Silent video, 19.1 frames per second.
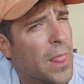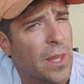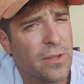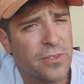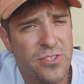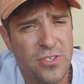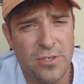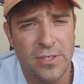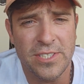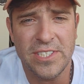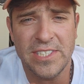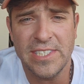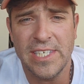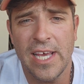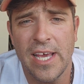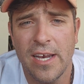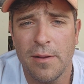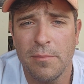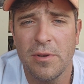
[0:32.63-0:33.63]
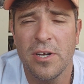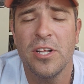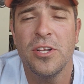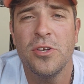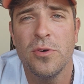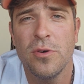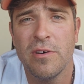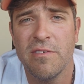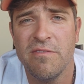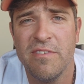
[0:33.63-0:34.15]
So instead, I'm gonna
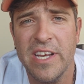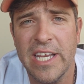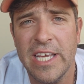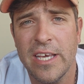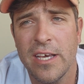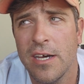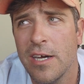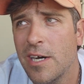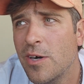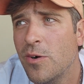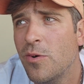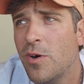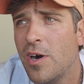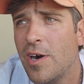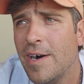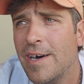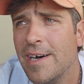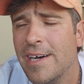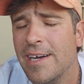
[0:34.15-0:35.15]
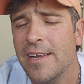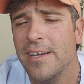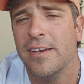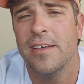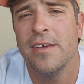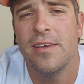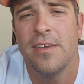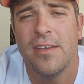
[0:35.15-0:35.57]
do a video on,